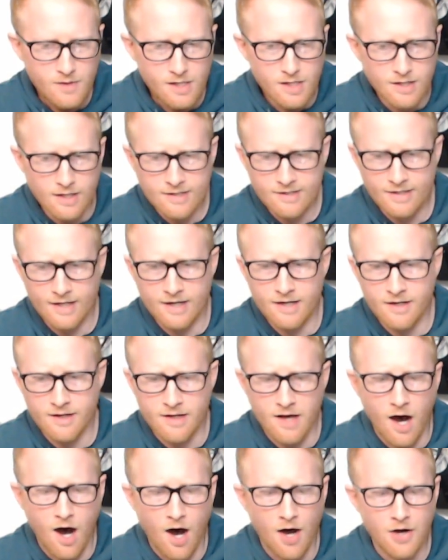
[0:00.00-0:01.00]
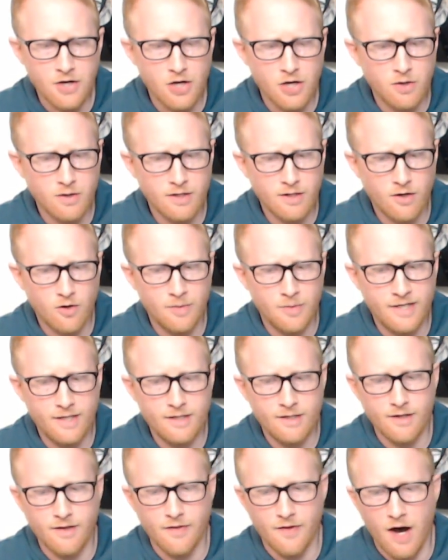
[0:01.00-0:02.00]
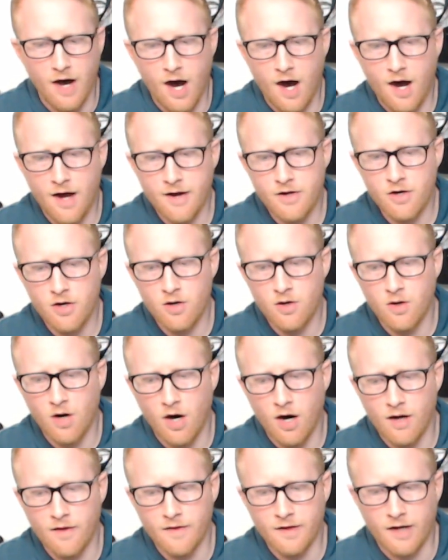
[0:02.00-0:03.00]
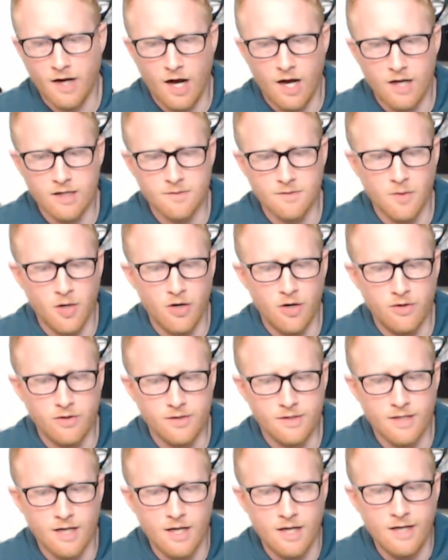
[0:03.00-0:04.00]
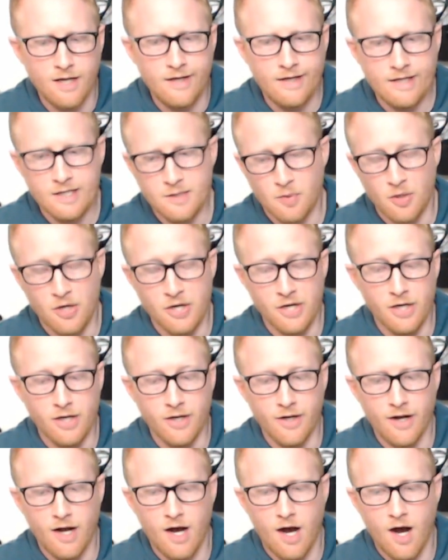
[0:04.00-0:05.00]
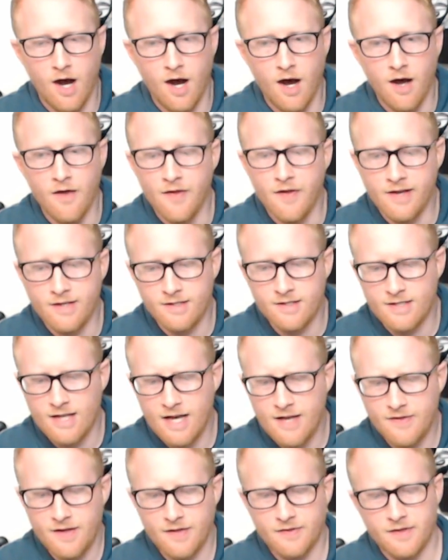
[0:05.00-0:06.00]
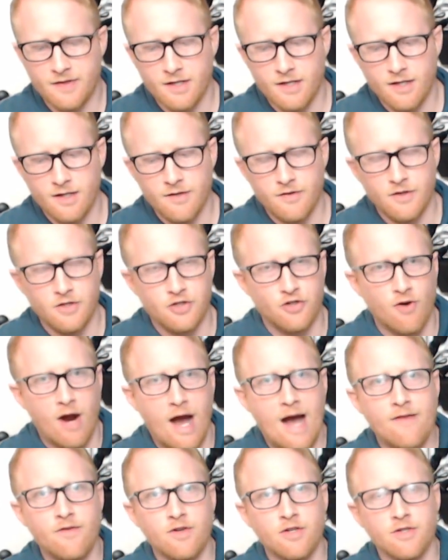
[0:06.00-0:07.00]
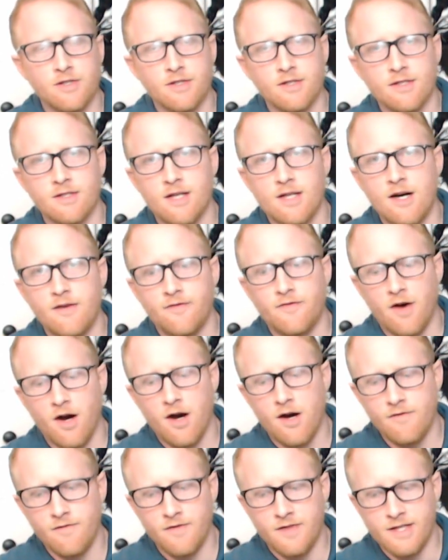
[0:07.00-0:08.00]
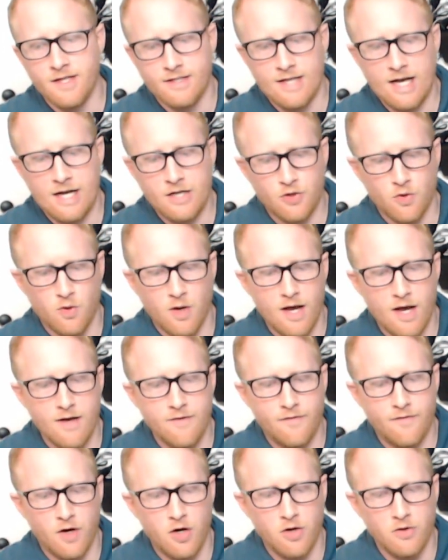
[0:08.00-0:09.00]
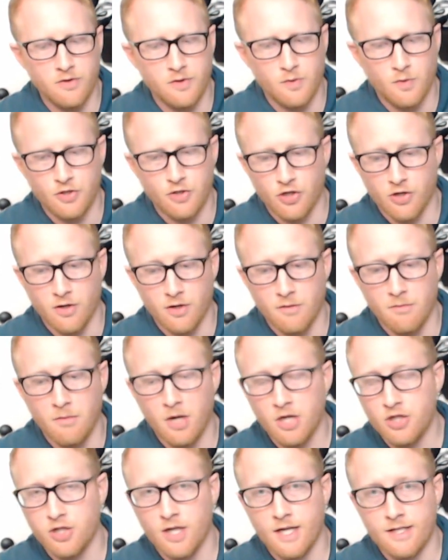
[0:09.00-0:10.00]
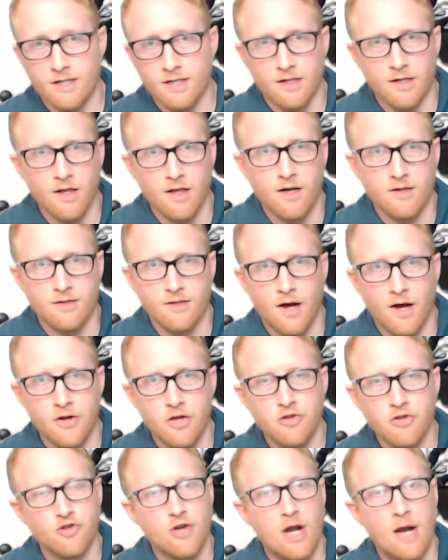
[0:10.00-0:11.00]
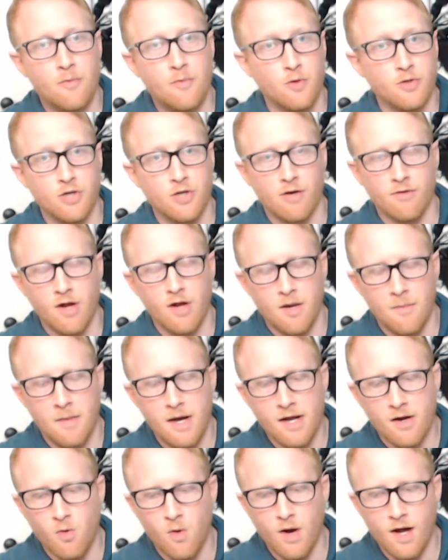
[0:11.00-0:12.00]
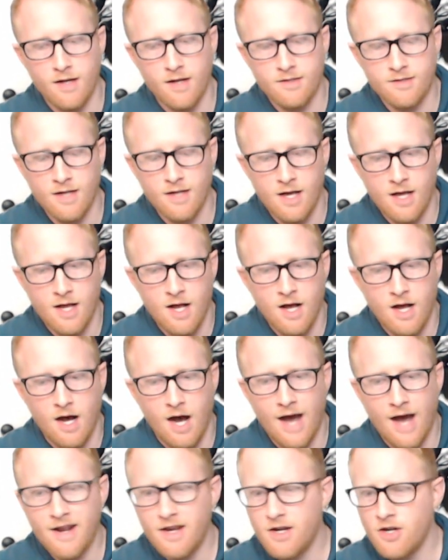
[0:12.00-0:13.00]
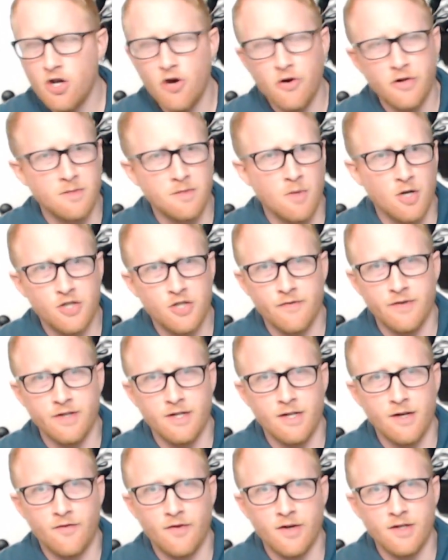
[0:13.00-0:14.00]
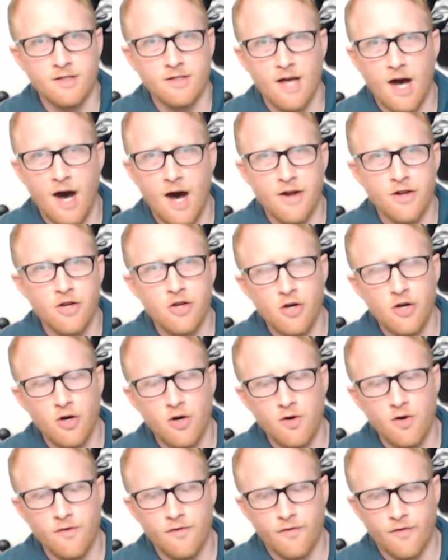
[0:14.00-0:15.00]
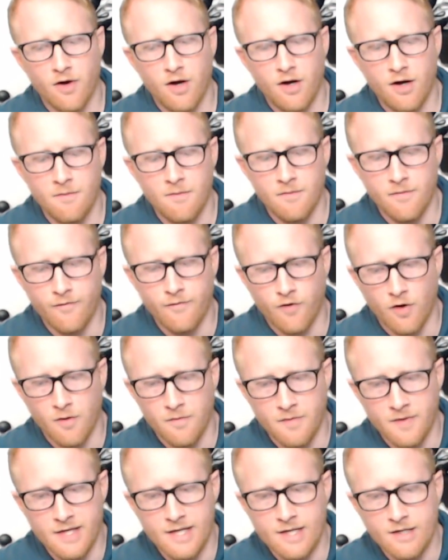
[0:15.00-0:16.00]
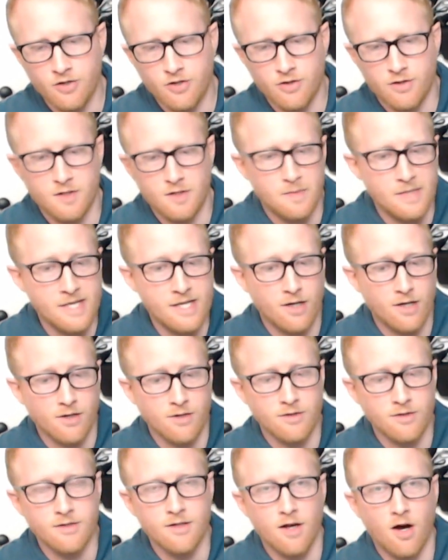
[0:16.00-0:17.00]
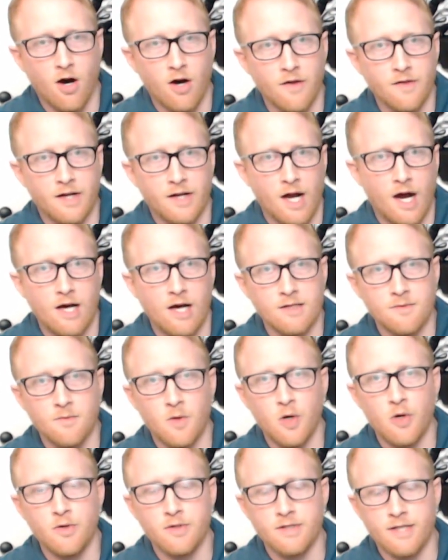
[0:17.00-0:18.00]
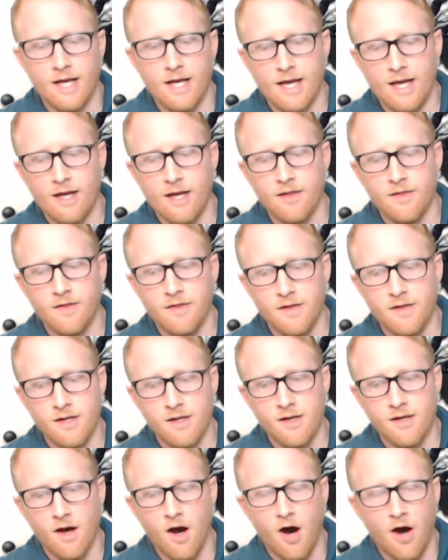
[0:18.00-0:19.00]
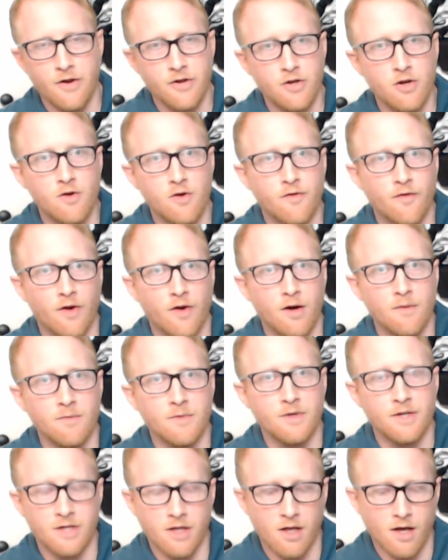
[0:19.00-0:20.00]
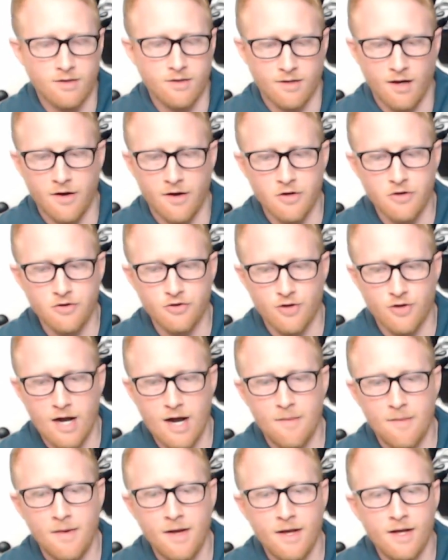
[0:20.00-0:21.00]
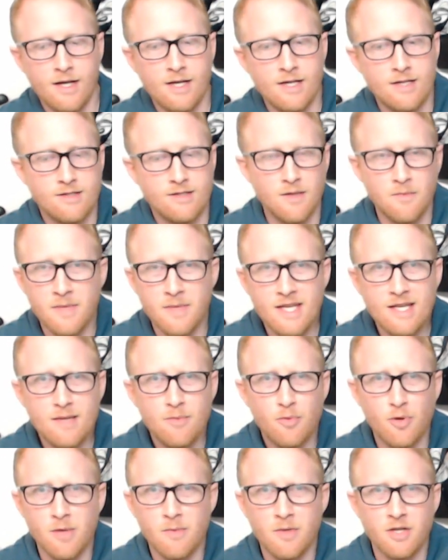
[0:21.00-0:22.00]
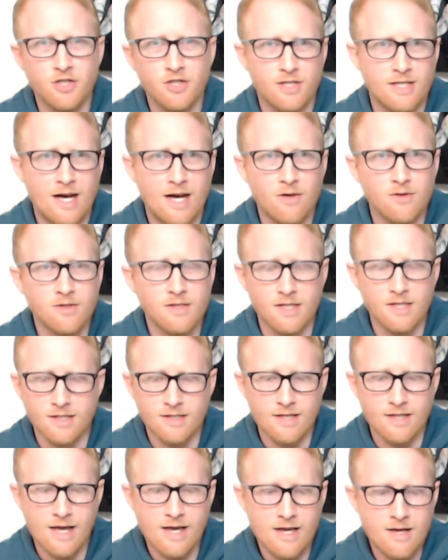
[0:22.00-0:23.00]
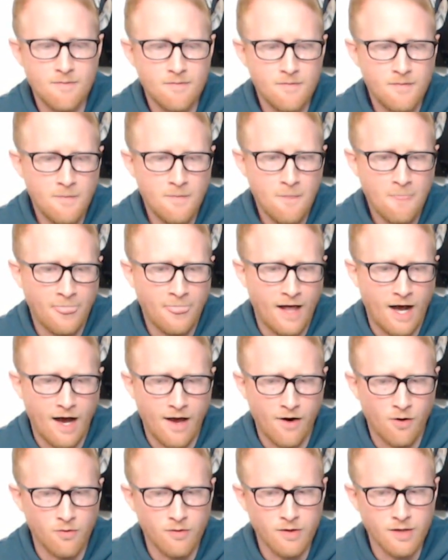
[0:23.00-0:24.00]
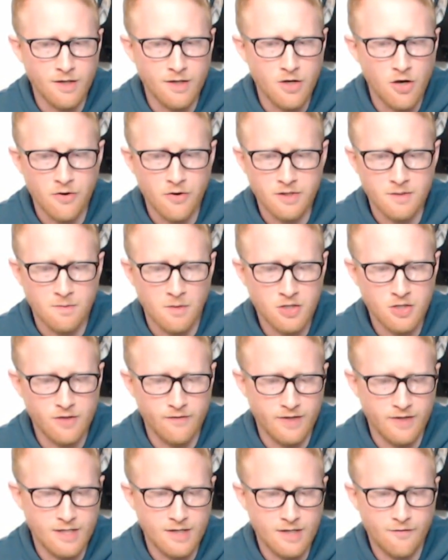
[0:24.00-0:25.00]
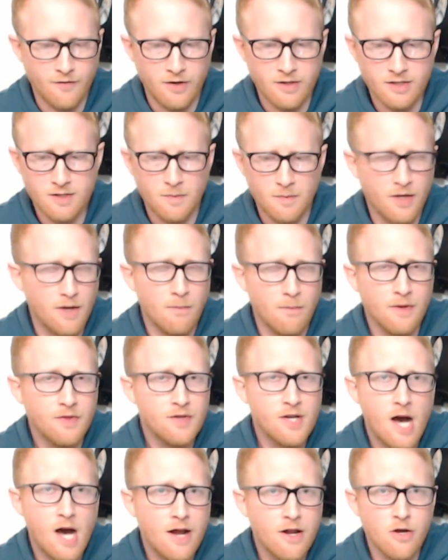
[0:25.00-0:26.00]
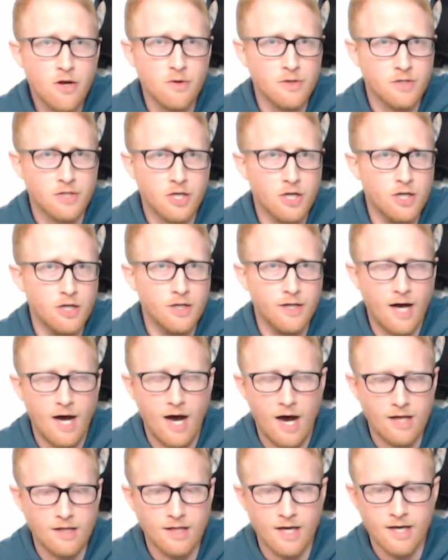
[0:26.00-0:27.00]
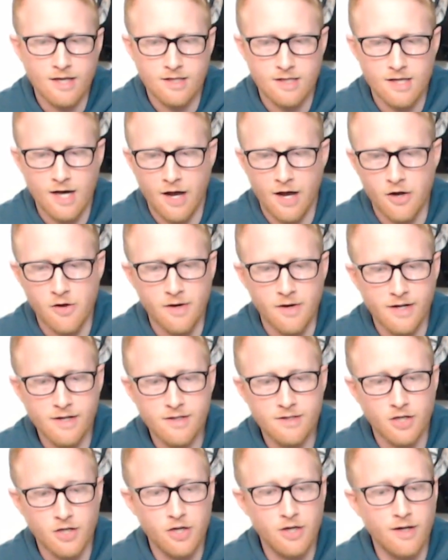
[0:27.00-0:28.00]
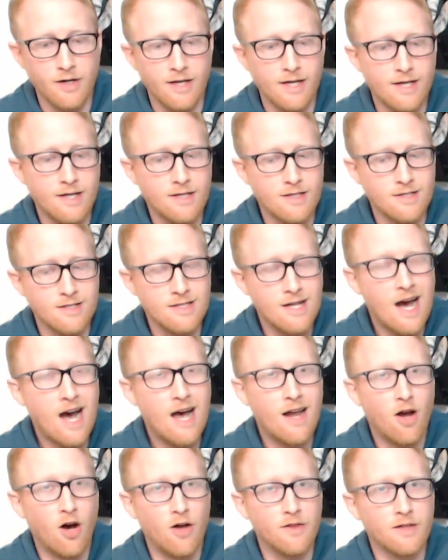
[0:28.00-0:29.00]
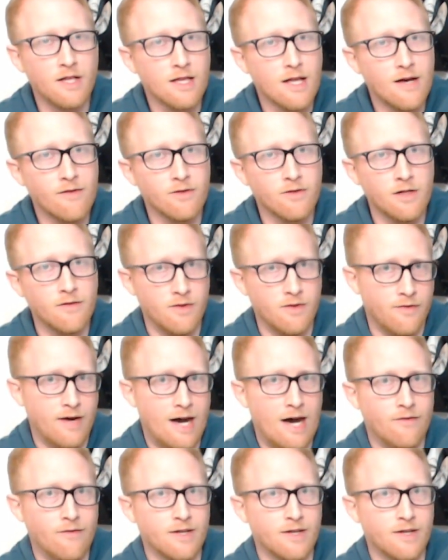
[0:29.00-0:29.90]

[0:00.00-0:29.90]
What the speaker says: Let's get into the audio a little bit. The audio on the Cosmos is pretty good. They said that the drivers and stuff of these actual headphones, which are much like the deluxe audio strap, which I run on my Quest, I didn't notice much of a difference. Audio from these speakers on the Cosmos and the audio from the deluxe audio strap, to me, pretty much sounds the same. I don't really notice much of a difference, but the audio is good. I like the audio. It is good. It is not on the level of the Valve